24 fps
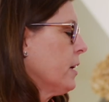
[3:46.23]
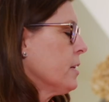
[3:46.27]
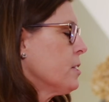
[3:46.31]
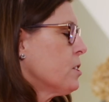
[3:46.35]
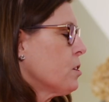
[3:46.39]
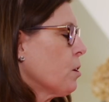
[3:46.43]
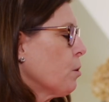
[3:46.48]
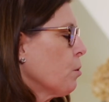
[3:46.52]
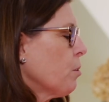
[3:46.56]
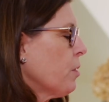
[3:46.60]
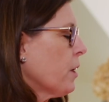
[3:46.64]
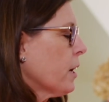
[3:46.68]

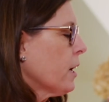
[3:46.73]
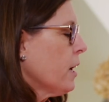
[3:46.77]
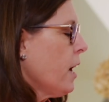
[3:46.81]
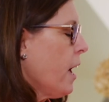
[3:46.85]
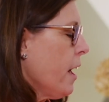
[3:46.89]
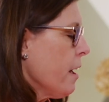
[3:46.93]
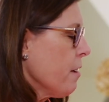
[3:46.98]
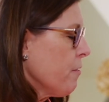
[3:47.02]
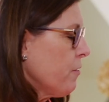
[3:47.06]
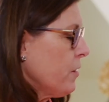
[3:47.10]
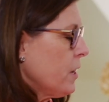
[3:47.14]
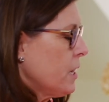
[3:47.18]
So the
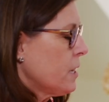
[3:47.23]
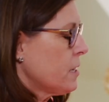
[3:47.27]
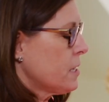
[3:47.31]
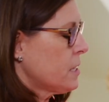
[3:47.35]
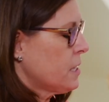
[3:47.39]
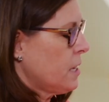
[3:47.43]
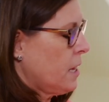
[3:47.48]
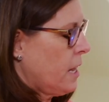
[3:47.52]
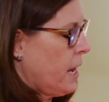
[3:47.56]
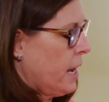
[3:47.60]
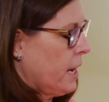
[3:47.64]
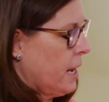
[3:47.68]
cuff is
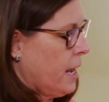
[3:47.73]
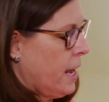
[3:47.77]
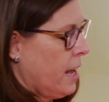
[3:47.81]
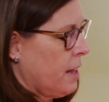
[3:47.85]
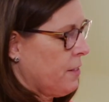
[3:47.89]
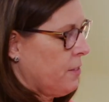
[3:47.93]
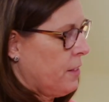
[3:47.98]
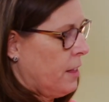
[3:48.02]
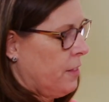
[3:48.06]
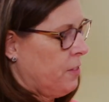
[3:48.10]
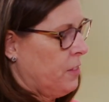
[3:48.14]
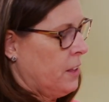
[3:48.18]
like
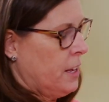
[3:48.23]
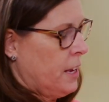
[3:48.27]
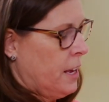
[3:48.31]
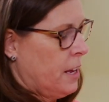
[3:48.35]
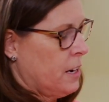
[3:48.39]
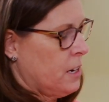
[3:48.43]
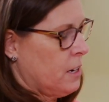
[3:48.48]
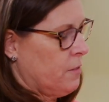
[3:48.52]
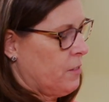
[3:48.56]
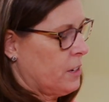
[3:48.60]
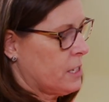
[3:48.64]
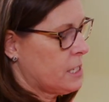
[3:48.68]
at the
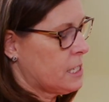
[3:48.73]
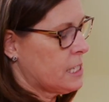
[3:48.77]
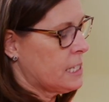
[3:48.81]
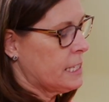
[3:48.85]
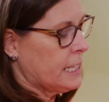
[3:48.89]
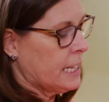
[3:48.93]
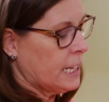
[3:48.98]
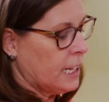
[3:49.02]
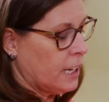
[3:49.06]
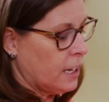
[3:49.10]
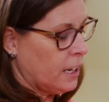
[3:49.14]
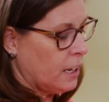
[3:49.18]
end of a
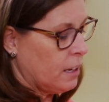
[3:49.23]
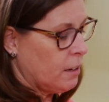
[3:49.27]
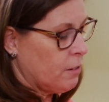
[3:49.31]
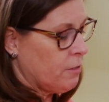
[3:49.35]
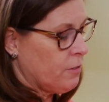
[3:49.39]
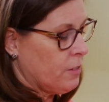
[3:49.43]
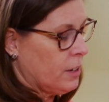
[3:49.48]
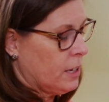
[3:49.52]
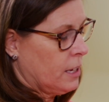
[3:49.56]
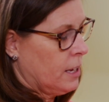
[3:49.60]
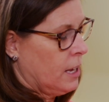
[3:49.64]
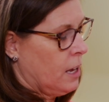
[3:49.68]

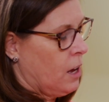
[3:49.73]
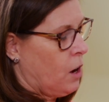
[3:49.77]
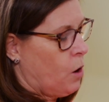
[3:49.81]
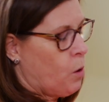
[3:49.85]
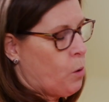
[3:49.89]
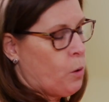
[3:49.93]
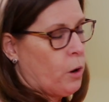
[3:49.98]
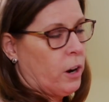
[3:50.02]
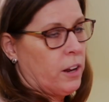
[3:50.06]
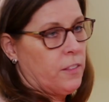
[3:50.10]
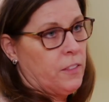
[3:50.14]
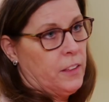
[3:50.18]
sleeve
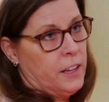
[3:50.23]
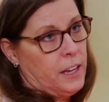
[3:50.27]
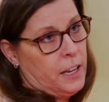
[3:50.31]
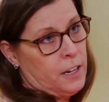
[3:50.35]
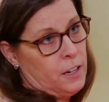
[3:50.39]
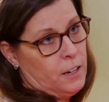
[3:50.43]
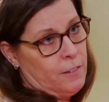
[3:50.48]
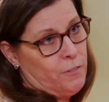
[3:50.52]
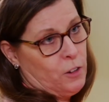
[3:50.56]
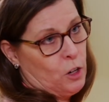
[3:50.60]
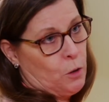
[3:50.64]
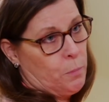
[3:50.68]
or at the
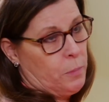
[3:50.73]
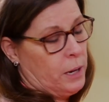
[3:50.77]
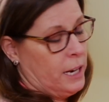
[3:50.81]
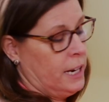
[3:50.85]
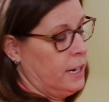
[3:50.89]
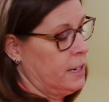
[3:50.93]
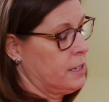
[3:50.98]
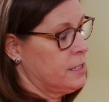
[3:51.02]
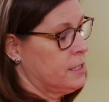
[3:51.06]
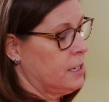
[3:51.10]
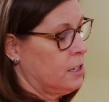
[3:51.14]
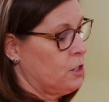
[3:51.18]
end of your
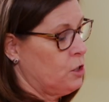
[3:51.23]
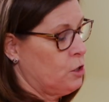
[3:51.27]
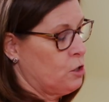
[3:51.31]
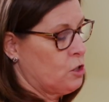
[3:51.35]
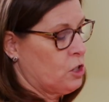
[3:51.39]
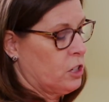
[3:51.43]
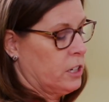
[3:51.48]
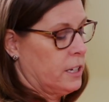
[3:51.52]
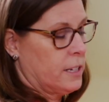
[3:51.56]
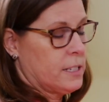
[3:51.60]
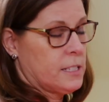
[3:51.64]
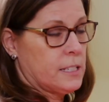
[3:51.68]
pants, and
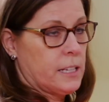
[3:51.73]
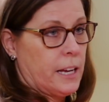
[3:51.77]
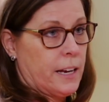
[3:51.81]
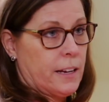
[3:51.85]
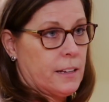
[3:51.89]
usually it's like